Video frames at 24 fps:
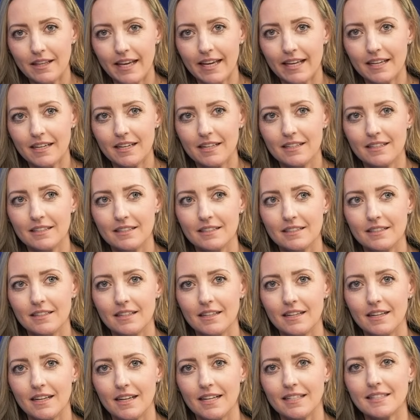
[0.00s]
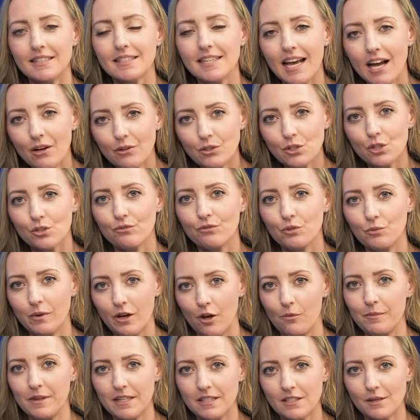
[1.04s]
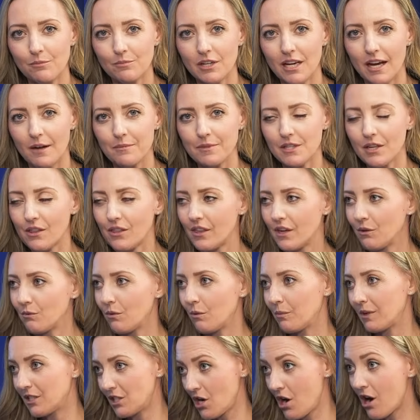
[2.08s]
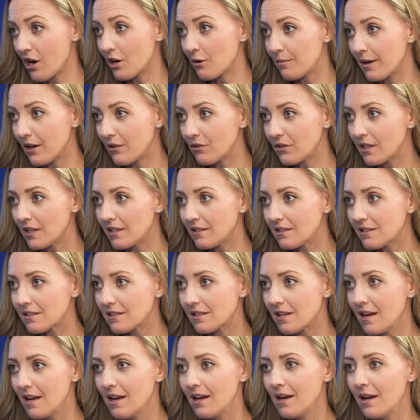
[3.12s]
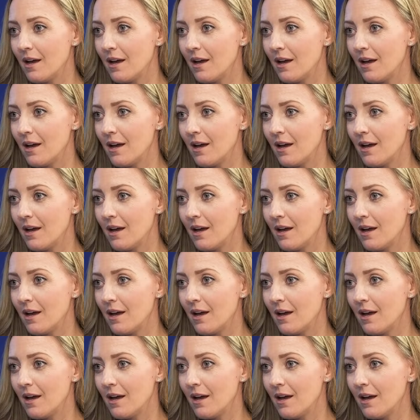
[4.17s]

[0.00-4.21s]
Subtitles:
Like, it sounds overwhelming sometimes, I think, when we talk about this.